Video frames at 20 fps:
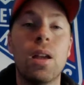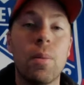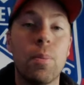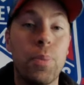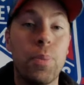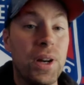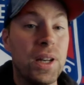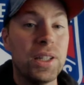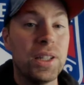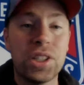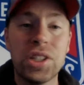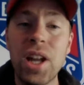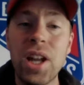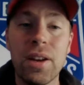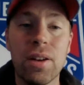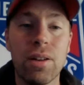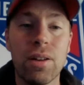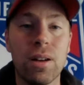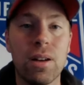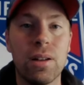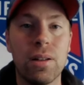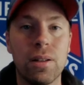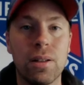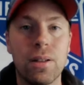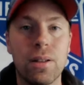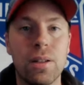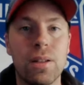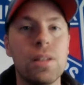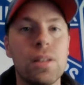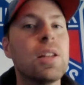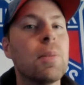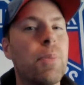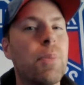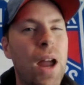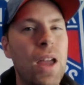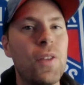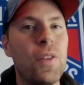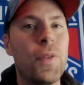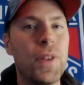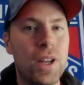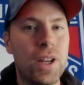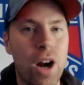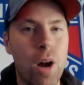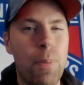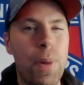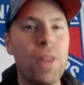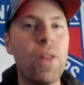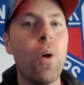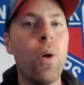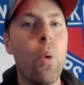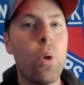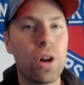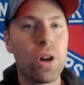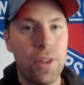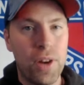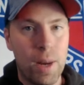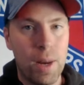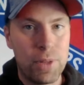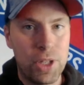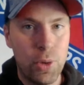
Braden Schneider. You can probably figure out by the order that I'm